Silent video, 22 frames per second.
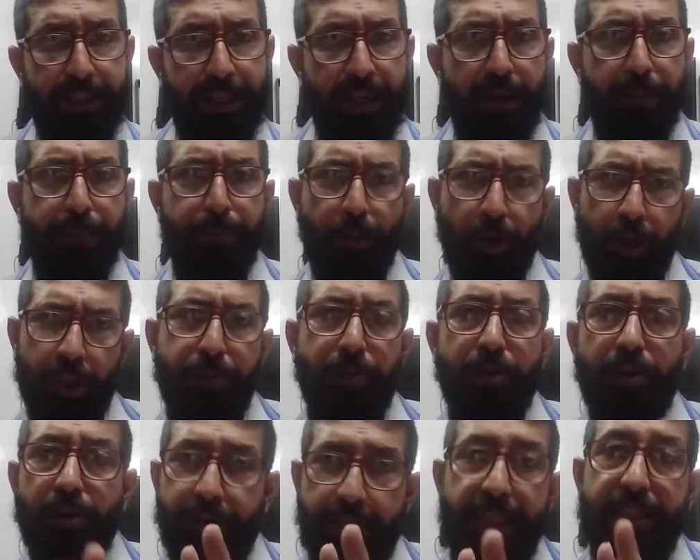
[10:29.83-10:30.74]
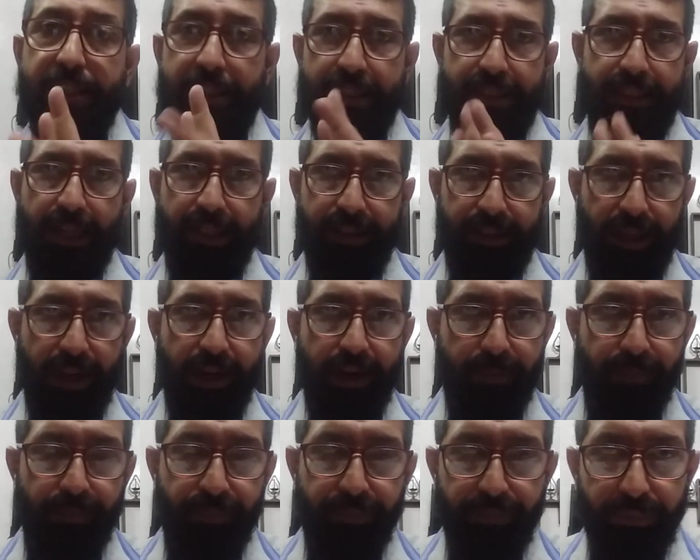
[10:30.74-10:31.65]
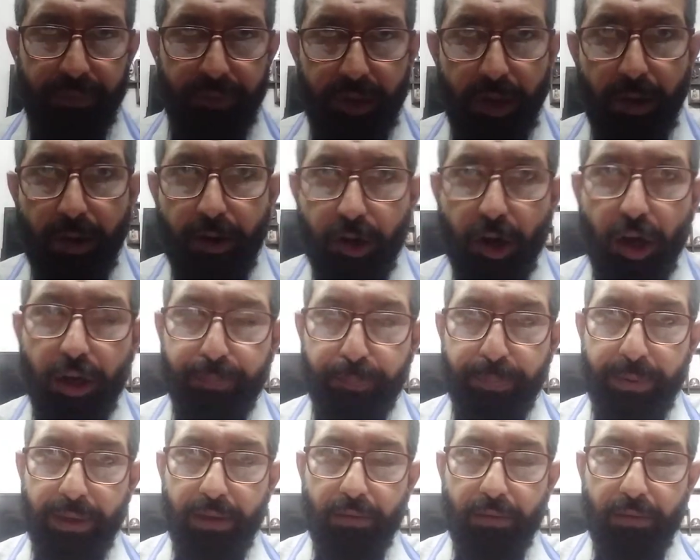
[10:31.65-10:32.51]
There are possible reasons are there. They are not